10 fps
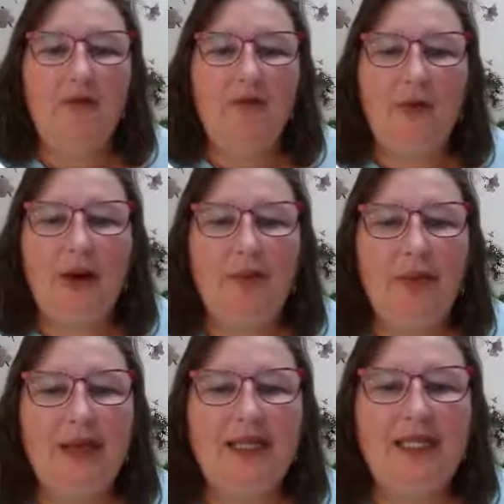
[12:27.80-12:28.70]
Avoid
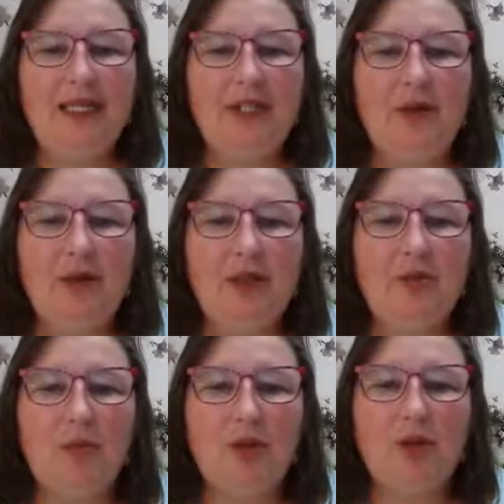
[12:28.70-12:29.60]
placing too
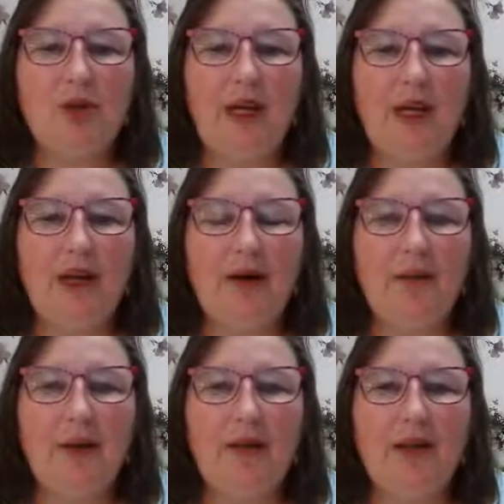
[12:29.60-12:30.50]
much mulch
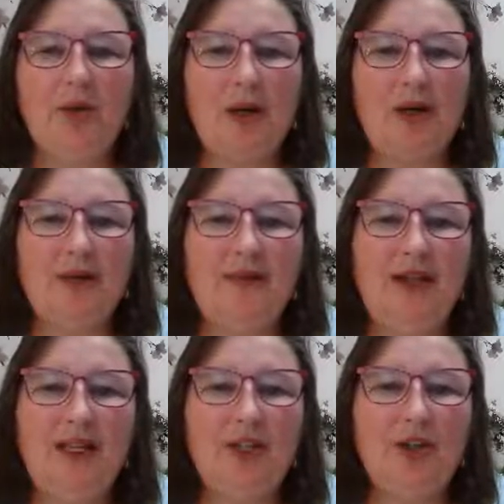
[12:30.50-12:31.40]
here around the trunks of
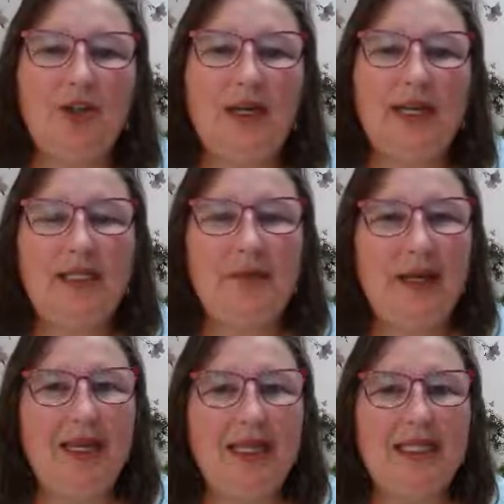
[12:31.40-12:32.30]
these trees,
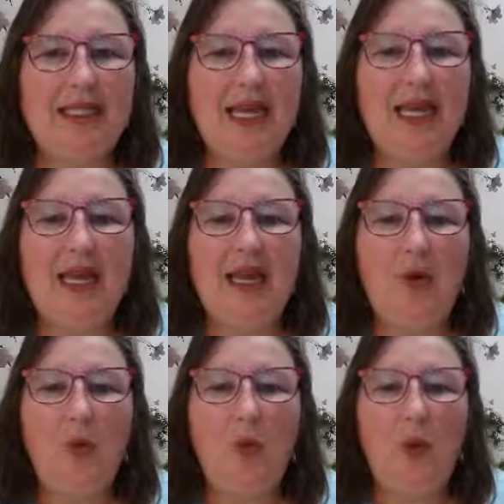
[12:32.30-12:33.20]
because
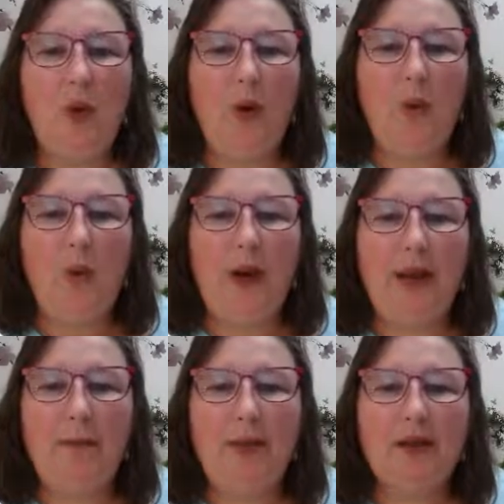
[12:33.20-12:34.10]
when
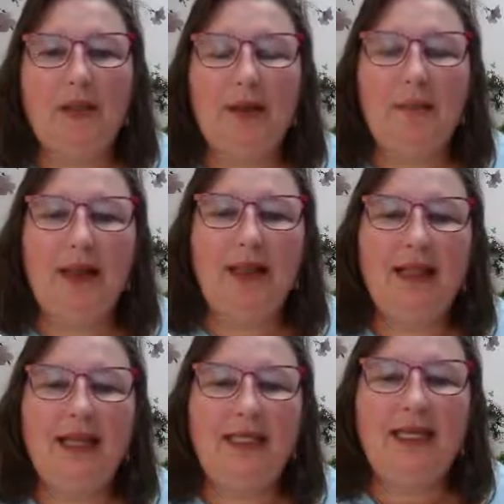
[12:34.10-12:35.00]
it builds up like
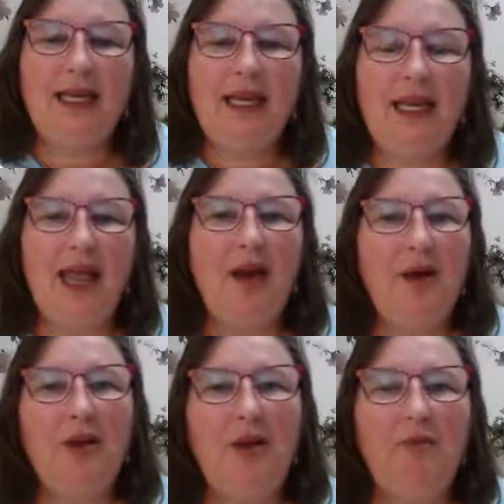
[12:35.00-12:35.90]
this,
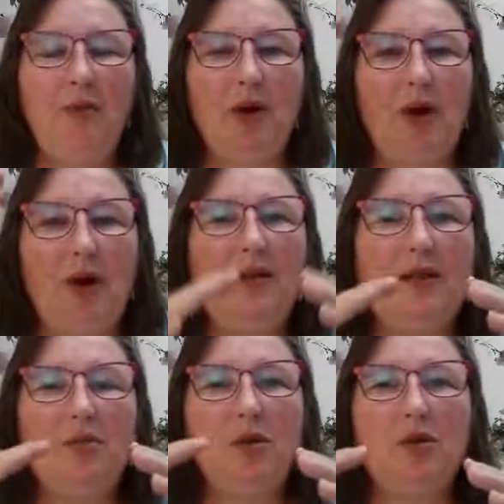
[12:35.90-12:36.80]
now you've put all
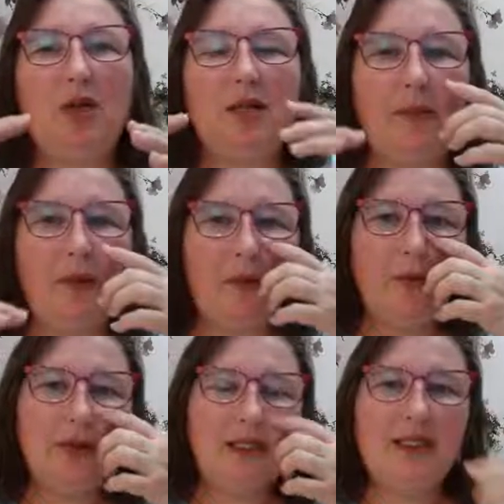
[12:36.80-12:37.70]
this mulch on top of the
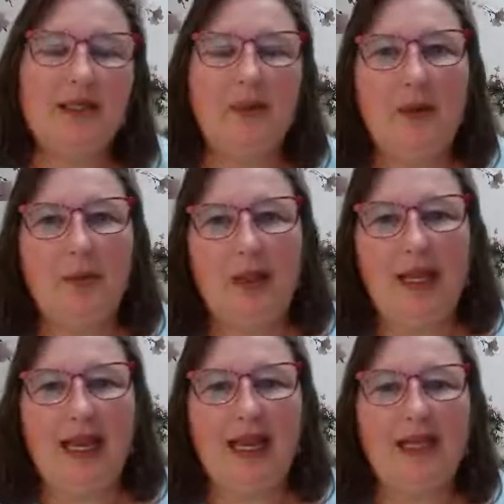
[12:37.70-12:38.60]
root system of the
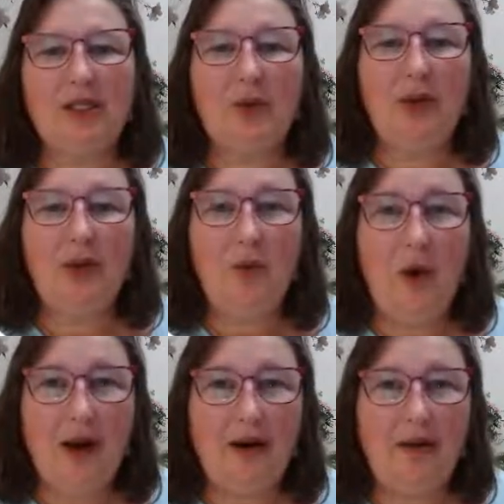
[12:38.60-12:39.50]
plant. And so when you
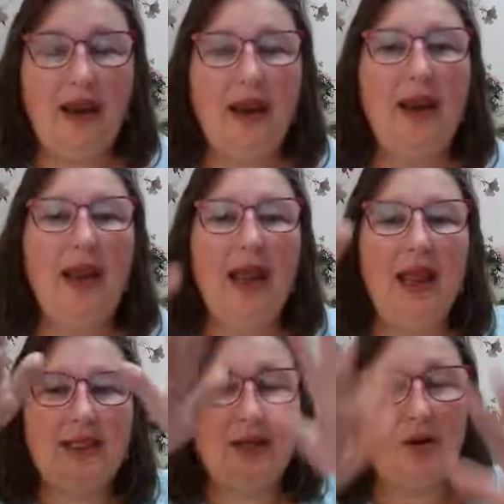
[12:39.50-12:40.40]
water it,
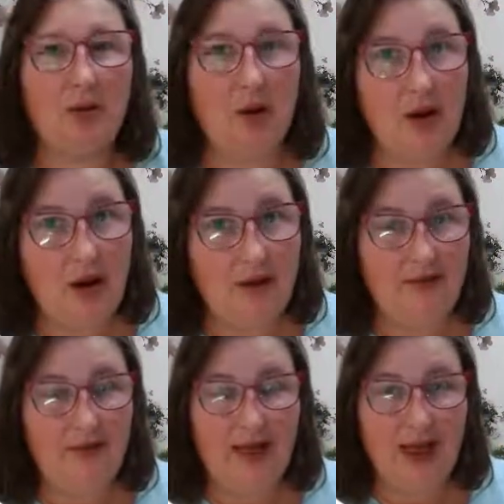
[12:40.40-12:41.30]
it's going to run
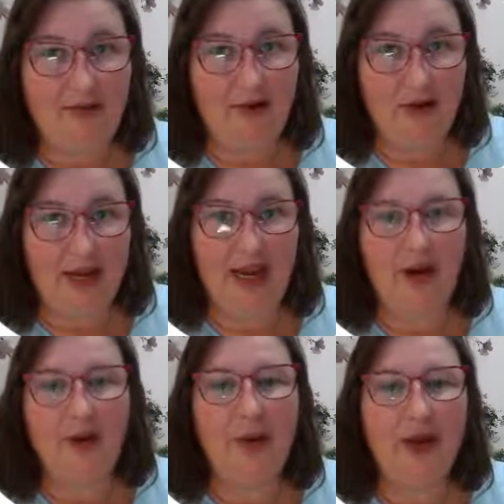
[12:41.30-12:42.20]
off of that
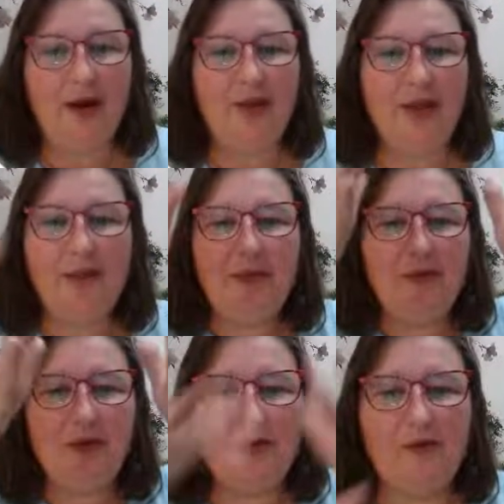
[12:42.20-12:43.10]
volcano. We call them
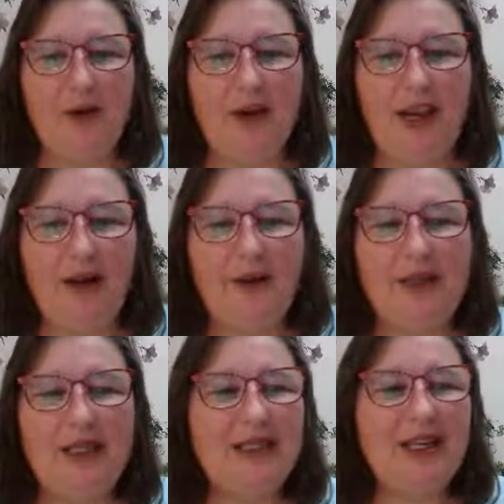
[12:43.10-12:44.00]
mulch
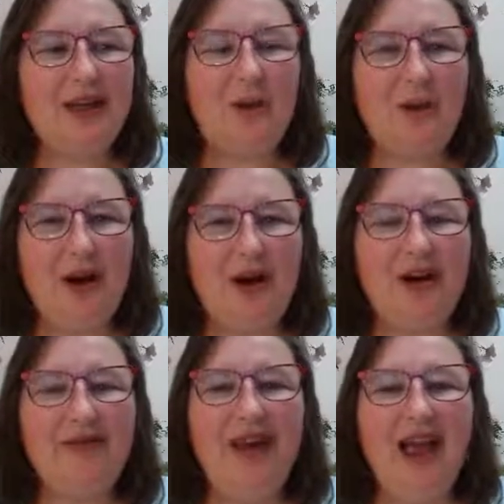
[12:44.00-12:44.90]
volcanoes. It's going to run
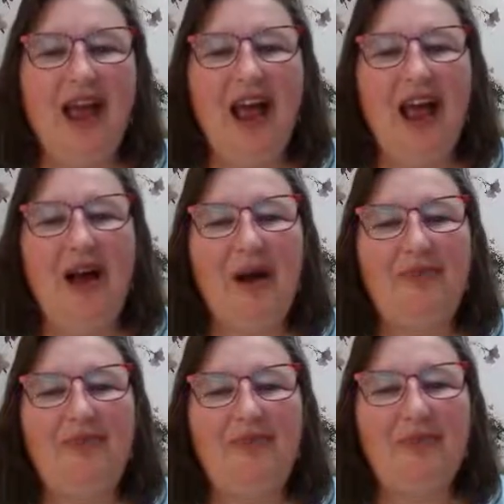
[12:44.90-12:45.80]
off,
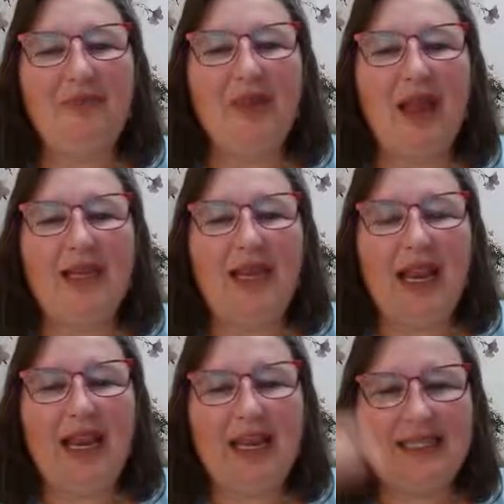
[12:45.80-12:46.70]
and
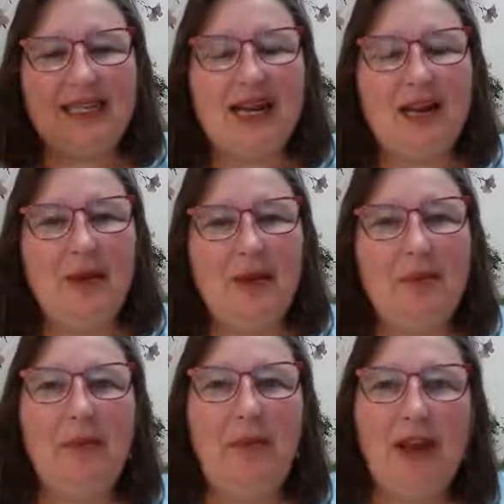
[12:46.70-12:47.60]
it's not going to be
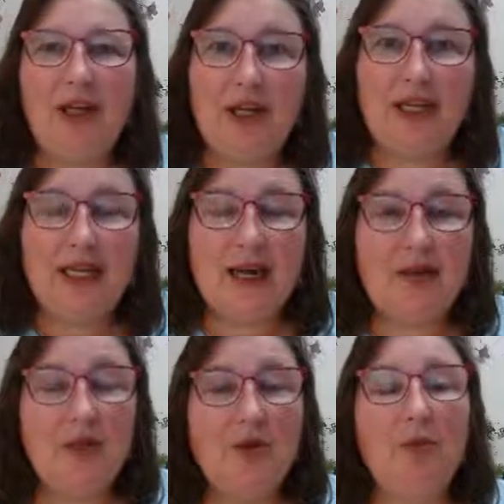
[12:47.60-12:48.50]
able to penetrate
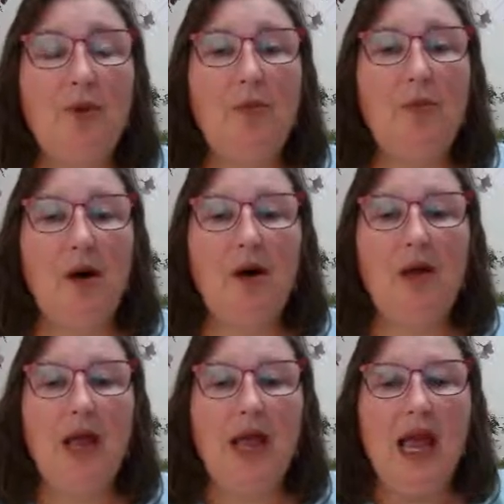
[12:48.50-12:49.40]
down to the root ball.
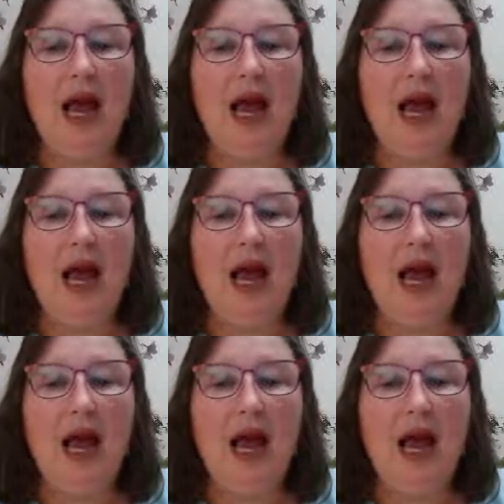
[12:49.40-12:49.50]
